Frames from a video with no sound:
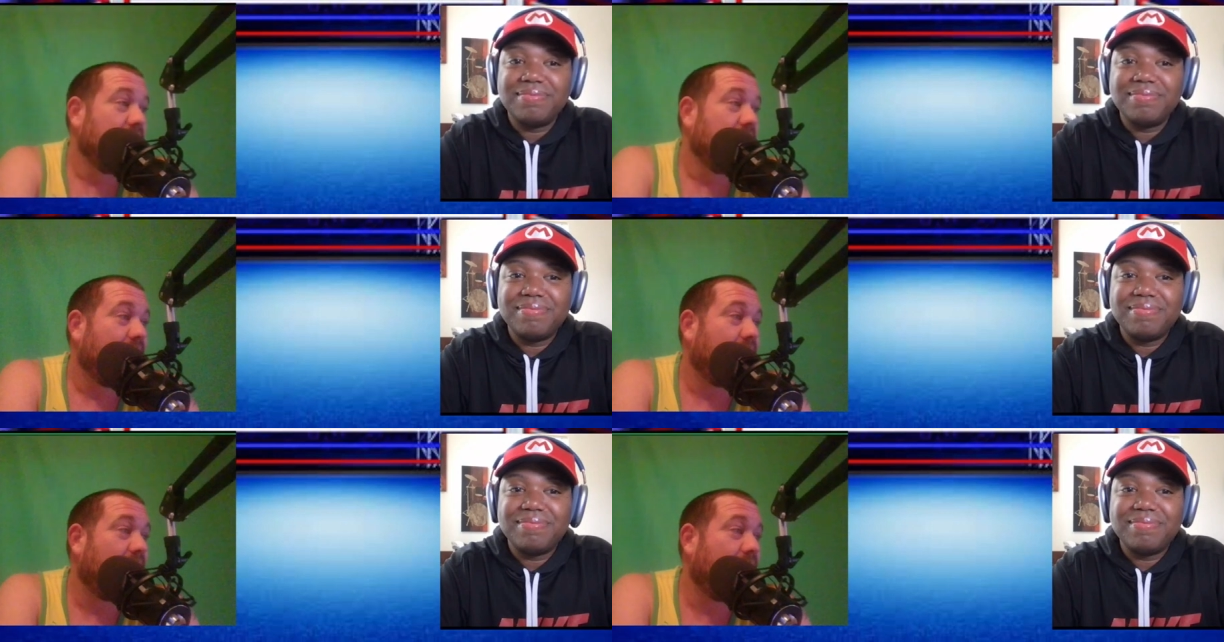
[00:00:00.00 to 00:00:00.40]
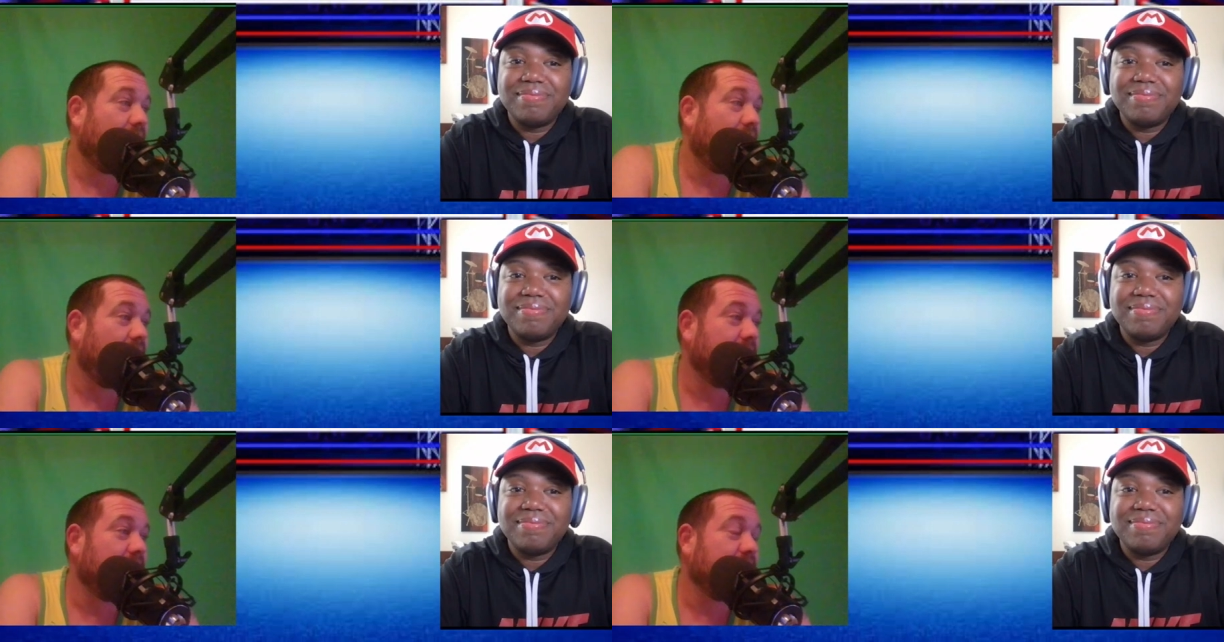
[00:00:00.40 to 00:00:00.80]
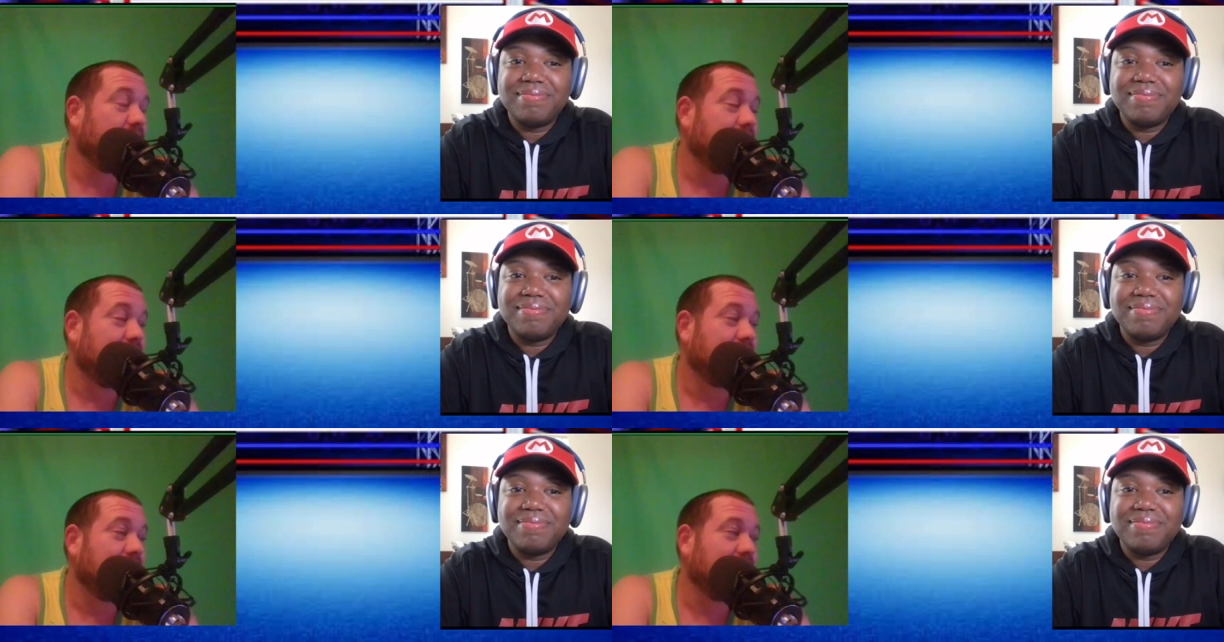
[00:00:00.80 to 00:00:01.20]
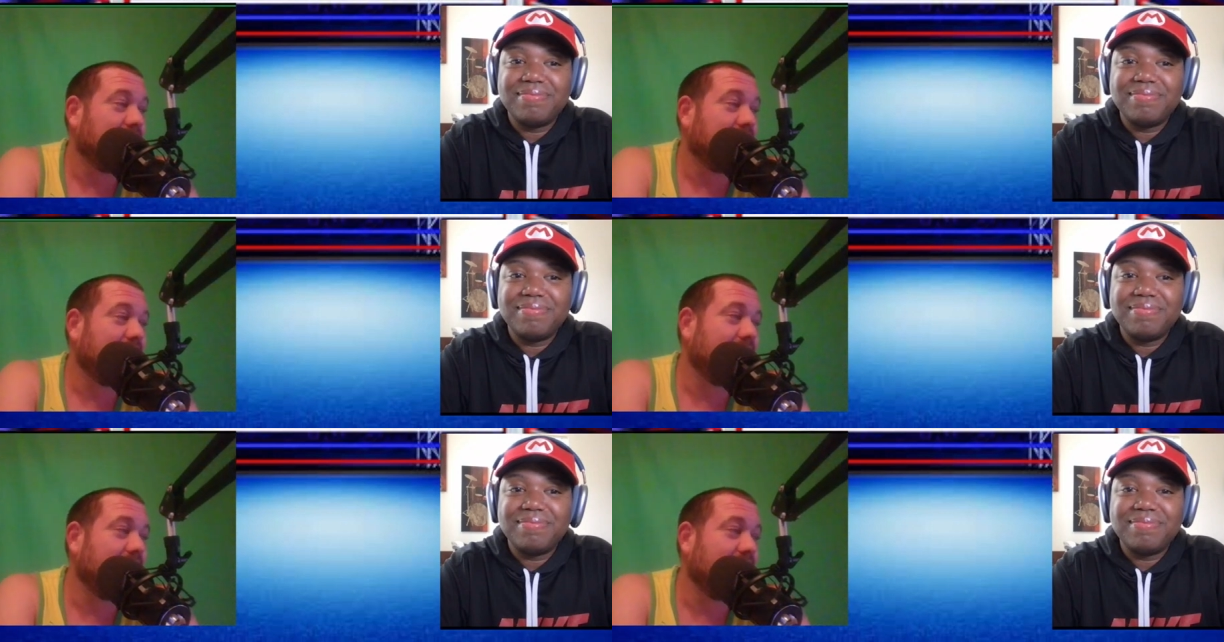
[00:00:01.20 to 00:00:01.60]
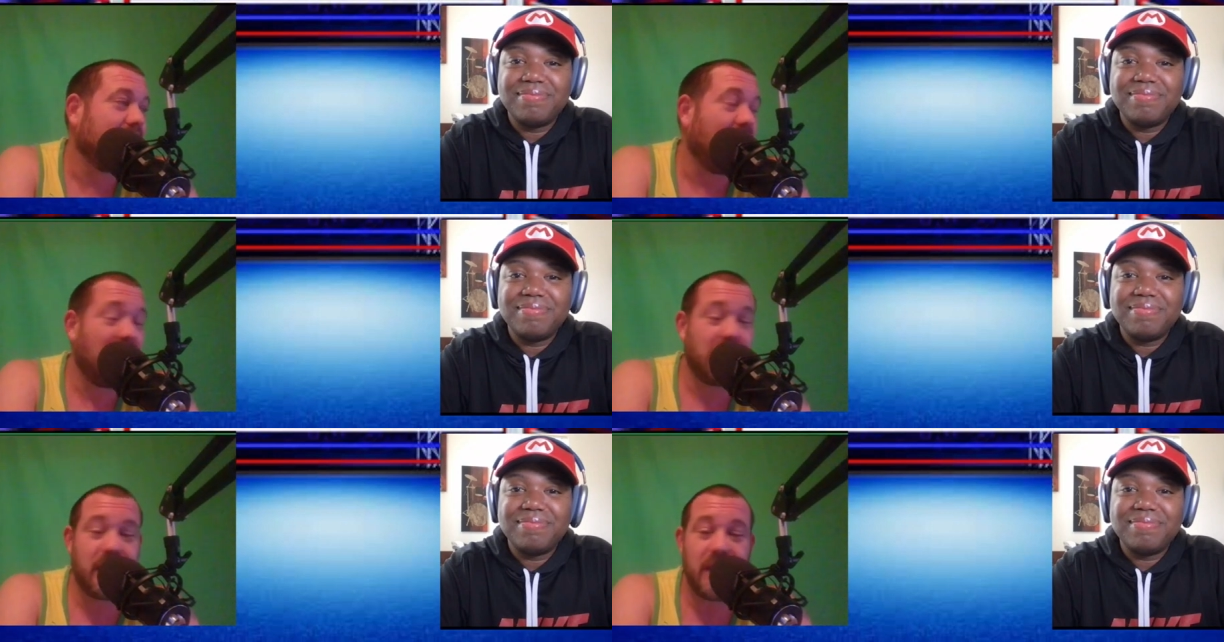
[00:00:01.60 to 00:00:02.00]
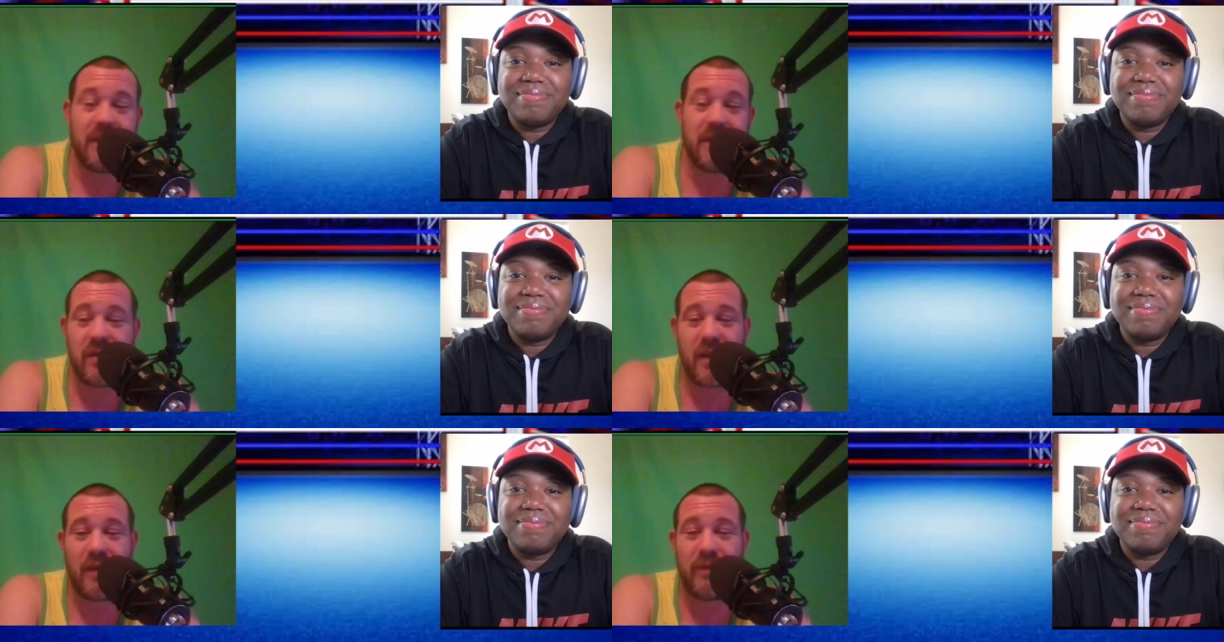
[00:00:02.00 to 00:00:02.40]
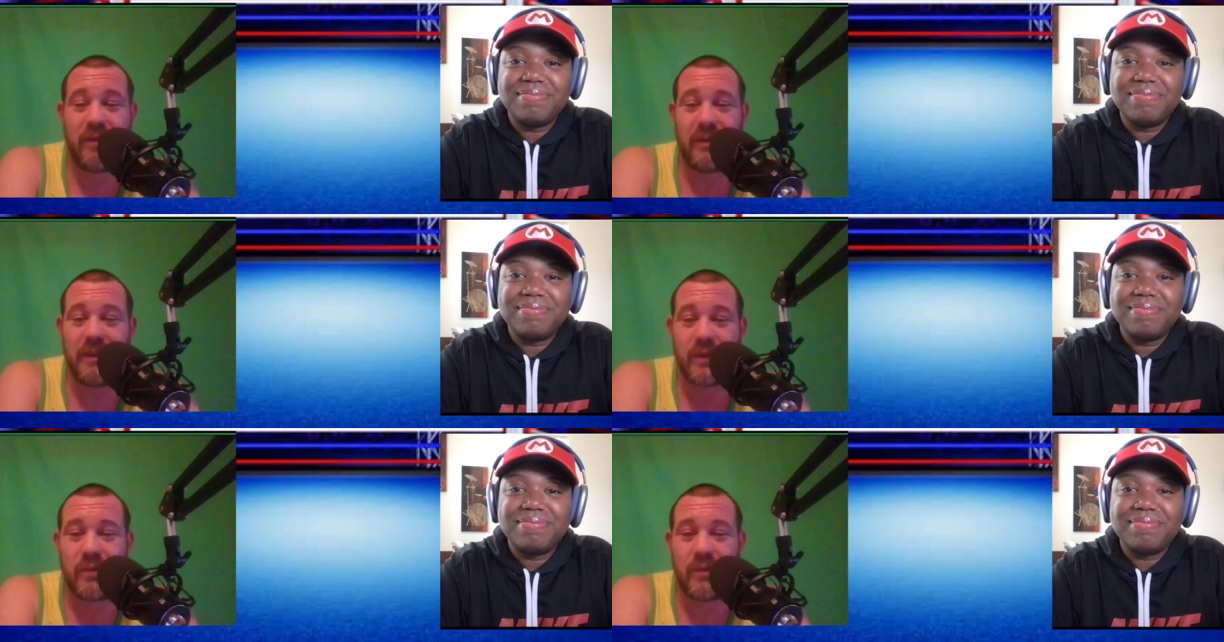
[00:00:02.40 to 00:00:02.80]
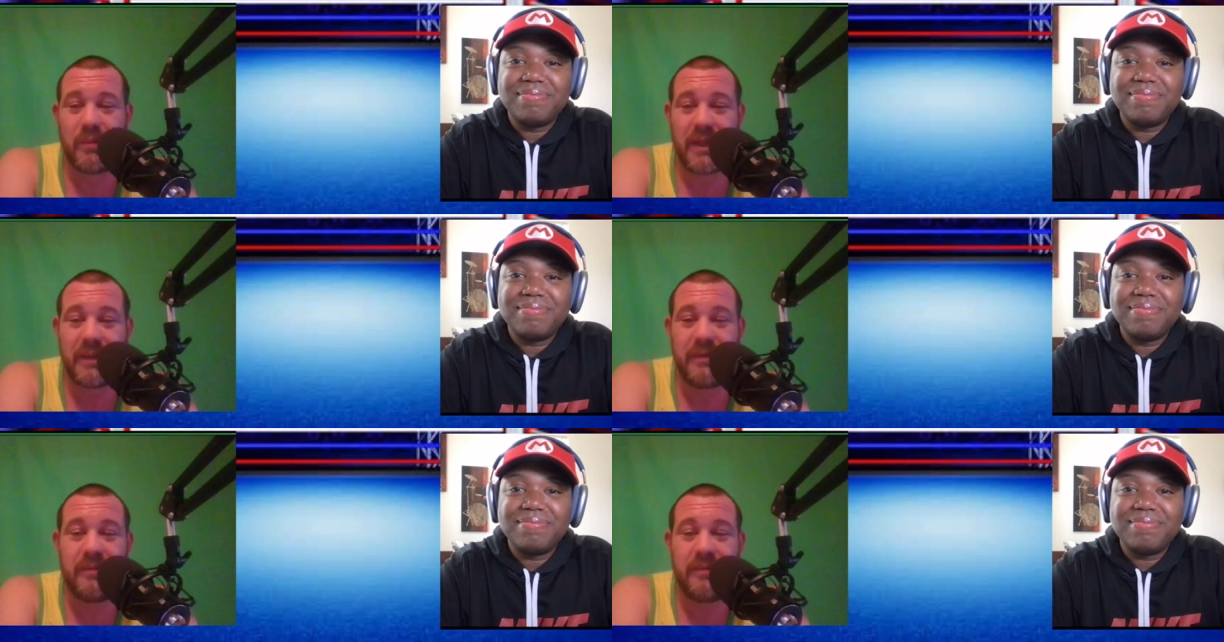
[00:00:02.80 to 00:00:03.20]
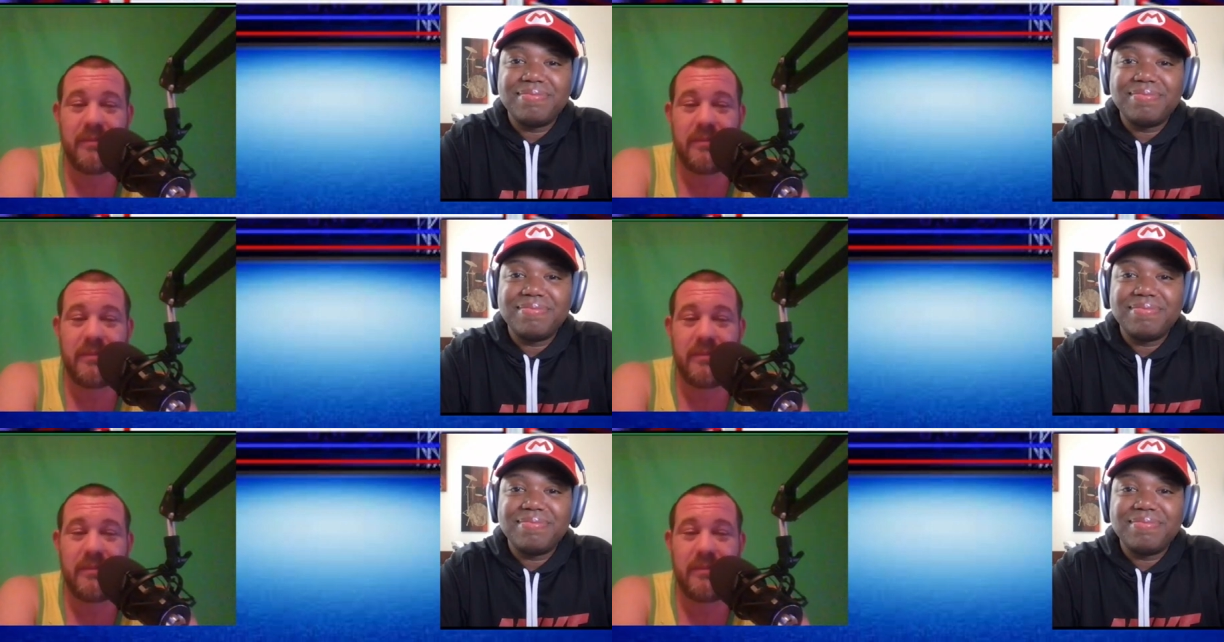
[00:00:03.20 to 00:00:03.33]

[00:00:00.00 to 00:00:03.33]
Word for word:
Speaker 1: Um, yeah, did yourself on this one, bud.